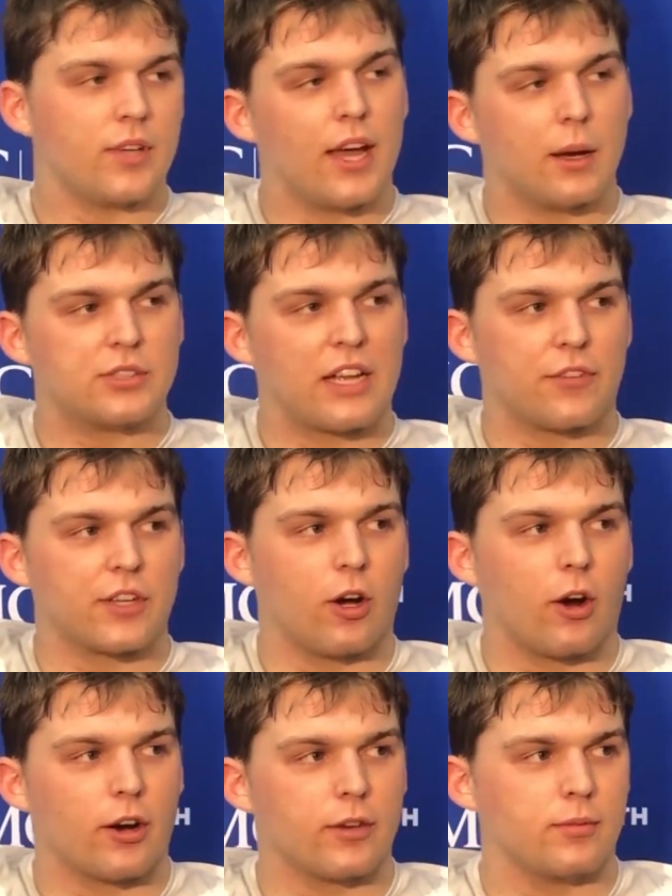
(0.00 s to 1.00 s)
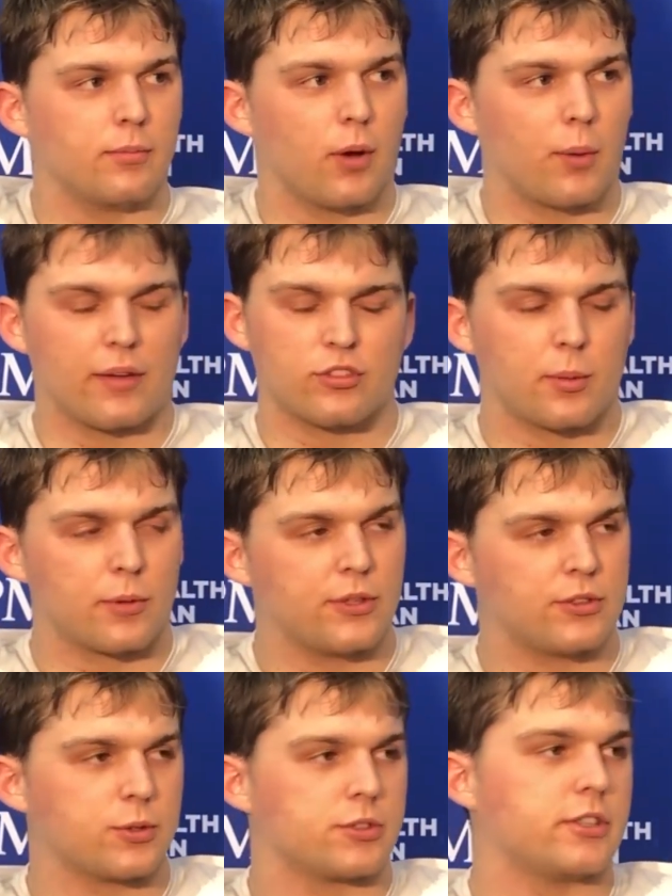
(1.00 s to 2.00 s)
Yeah, it was definitely hard, but we have so many
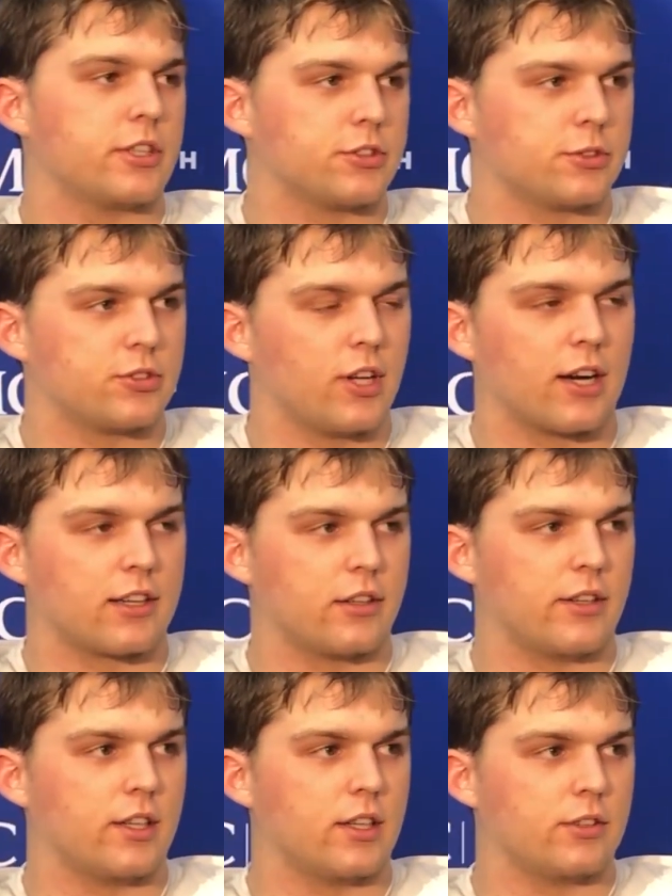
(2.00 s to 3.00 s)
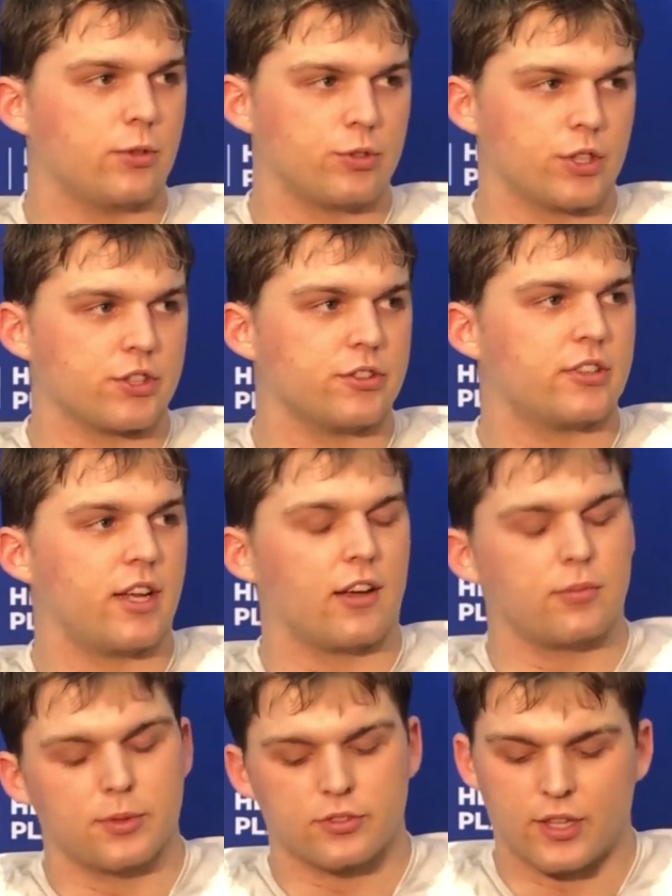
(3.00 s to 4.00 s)
resources here. Just talking to the nutrition
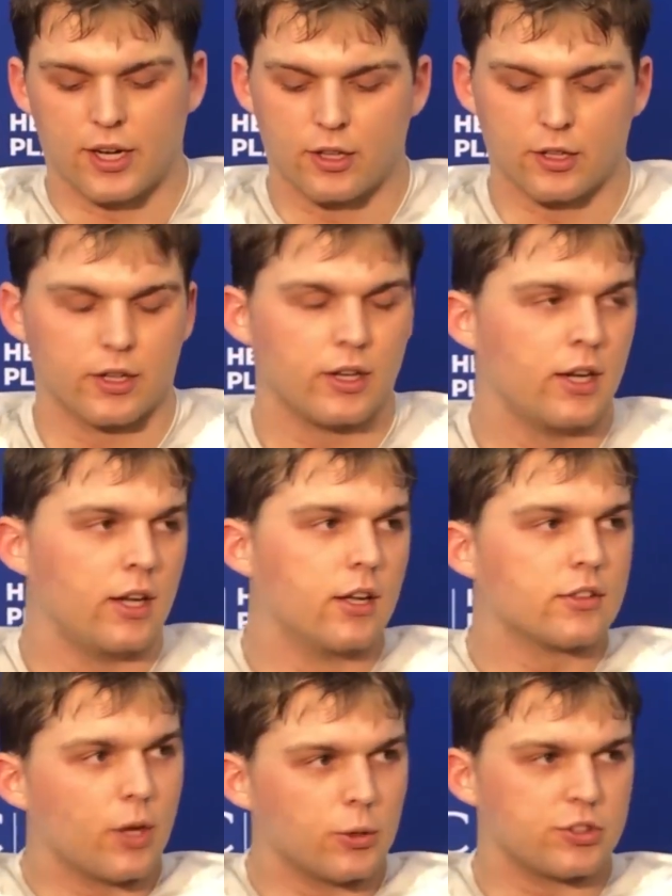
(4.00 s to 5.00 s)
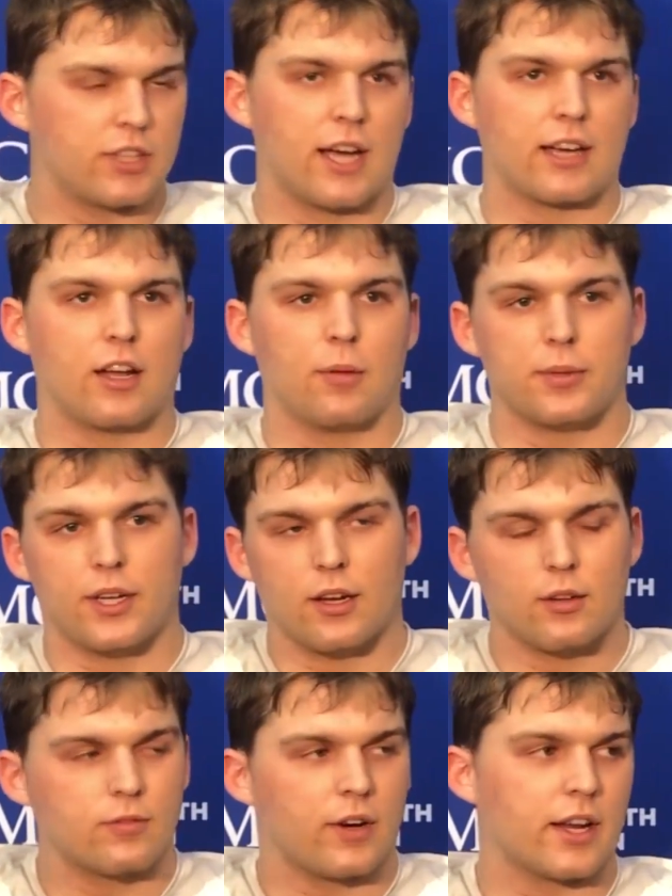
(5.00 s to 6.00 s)
staff, Ms. Taylor, Coach Stack helped me
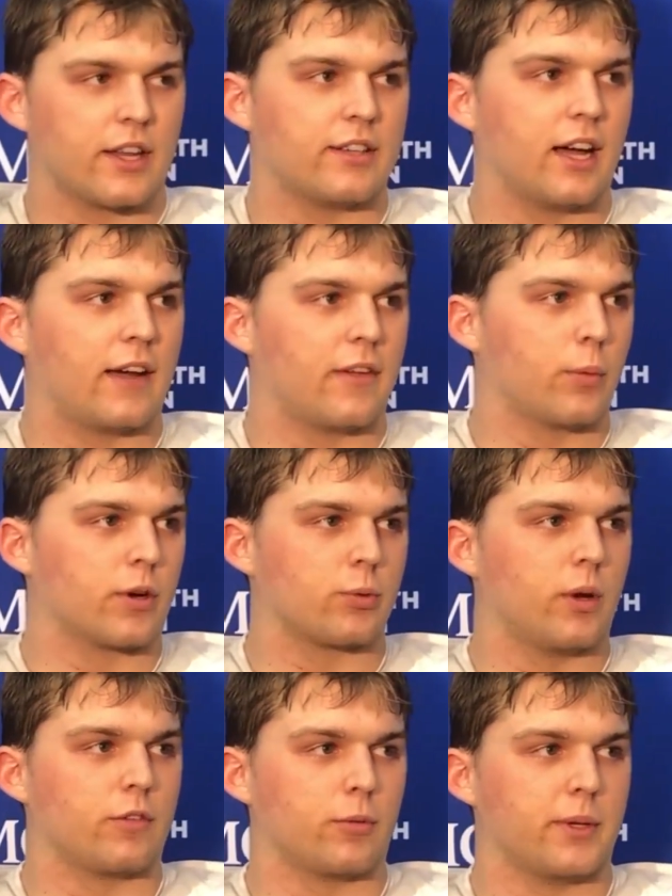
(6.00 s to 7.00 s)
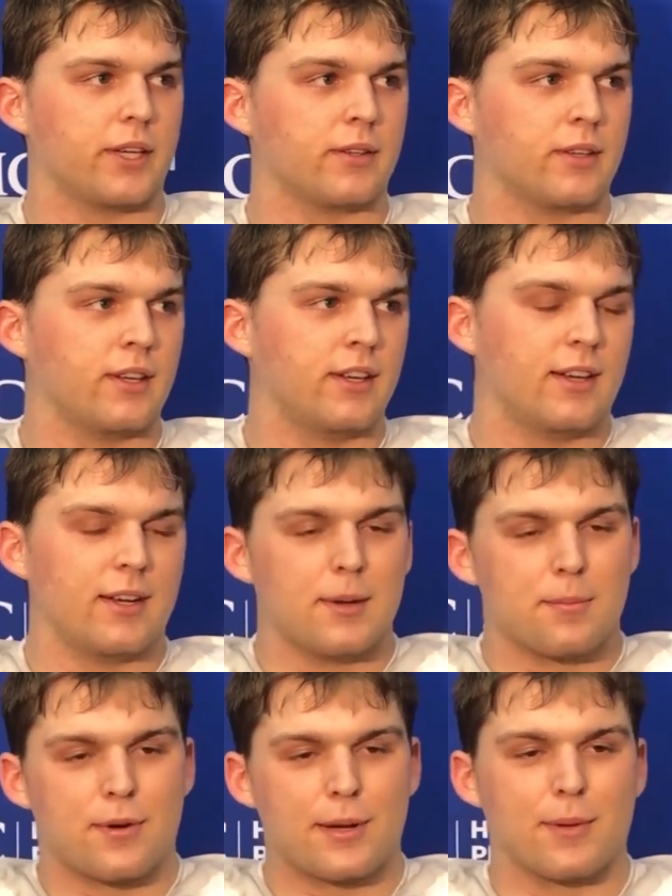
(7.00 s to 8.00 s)
out, finding a diet that works well for me.
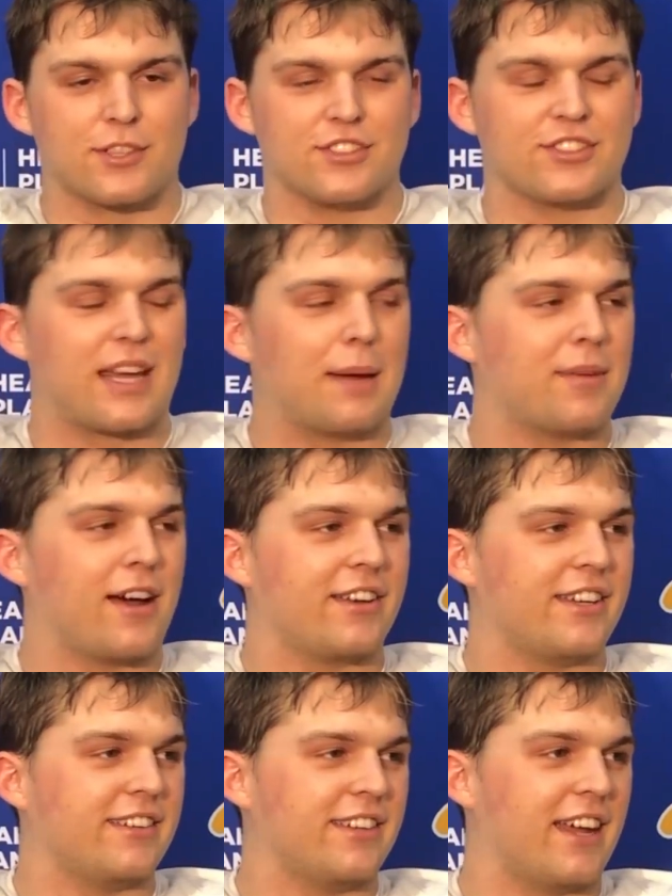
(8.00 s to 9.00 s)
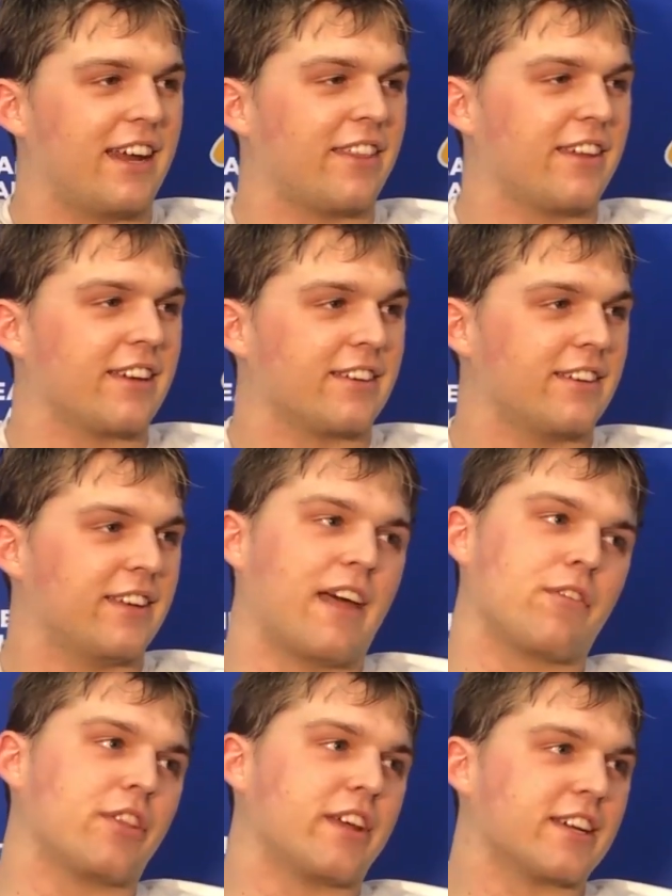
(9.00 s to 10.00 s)
Pretty much just came down to eating anything and
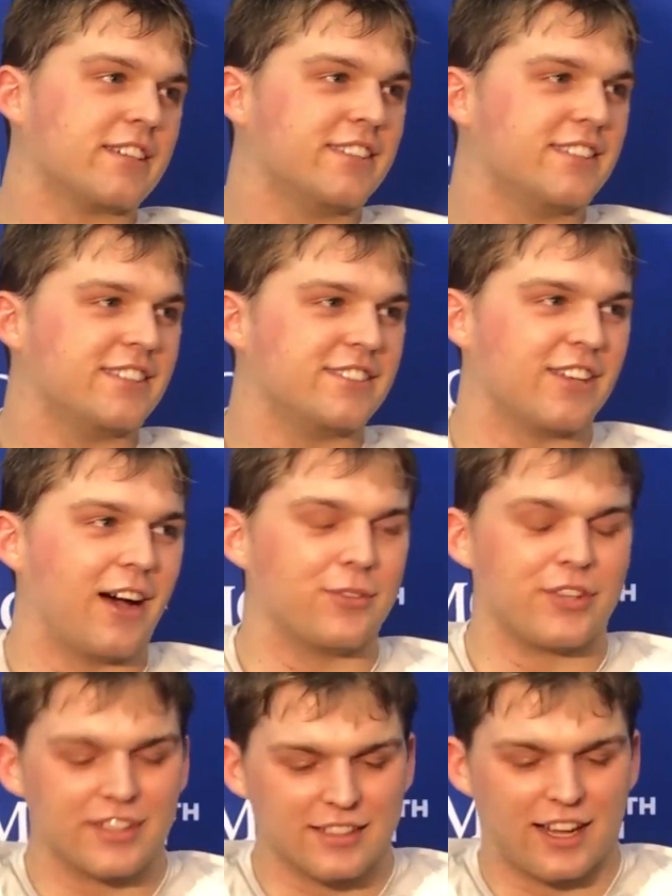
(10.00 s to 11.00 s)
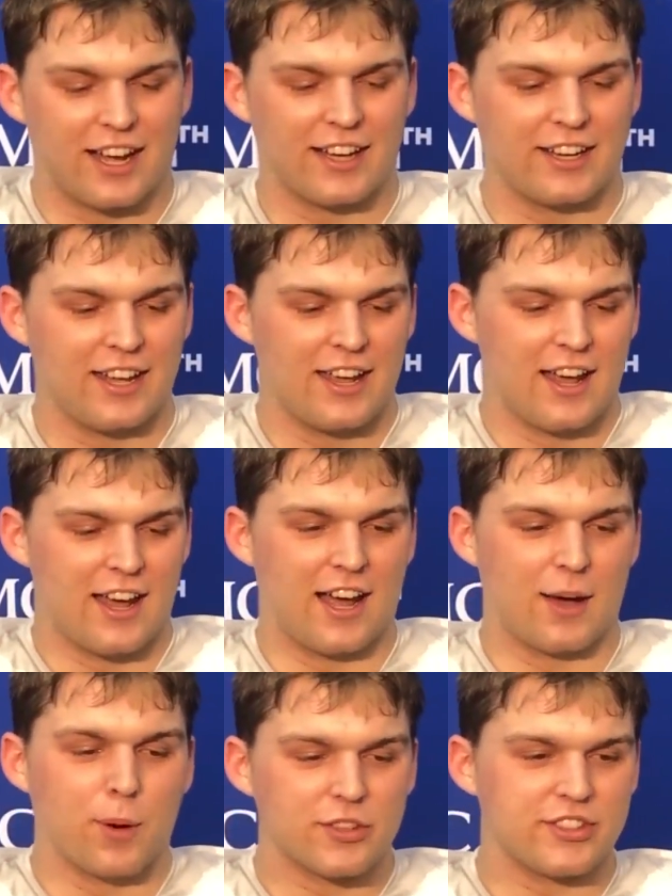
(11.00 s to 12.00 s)
everything. So I was eating a lot.
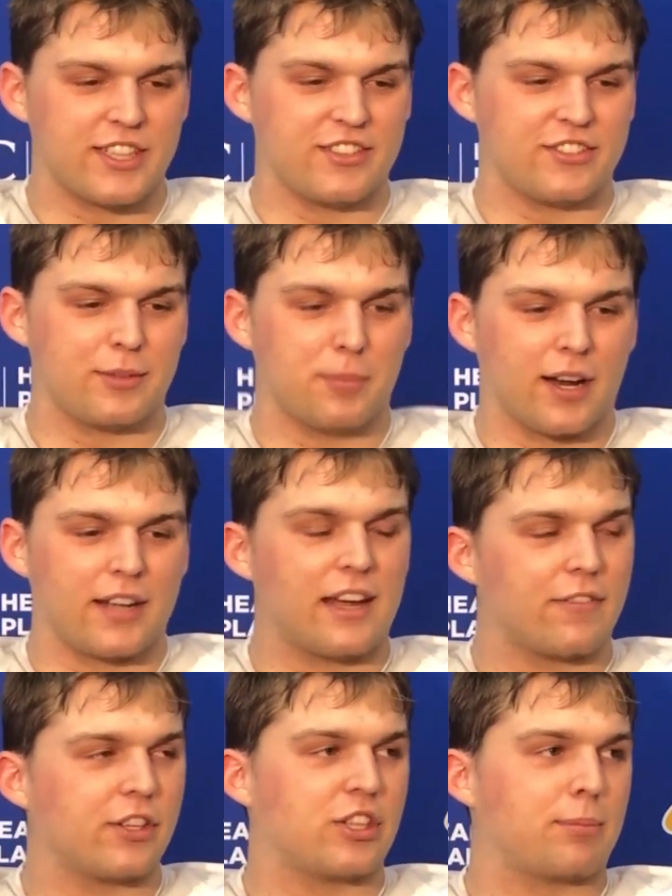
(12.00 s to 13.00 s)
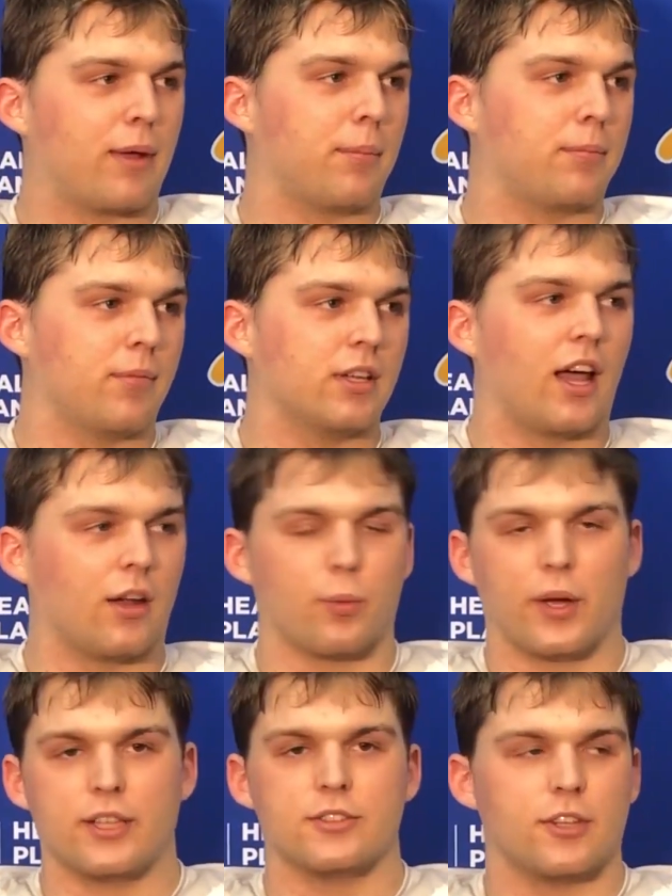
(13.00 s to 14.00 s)
It wasn't easy, but I definitely jumped up a lot in
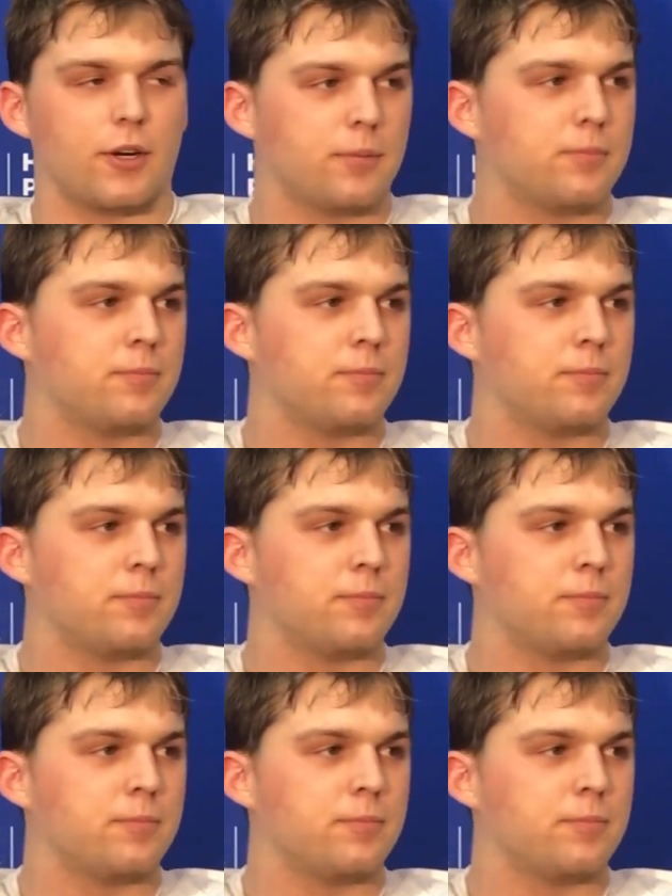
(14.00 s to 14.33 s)
weight, so.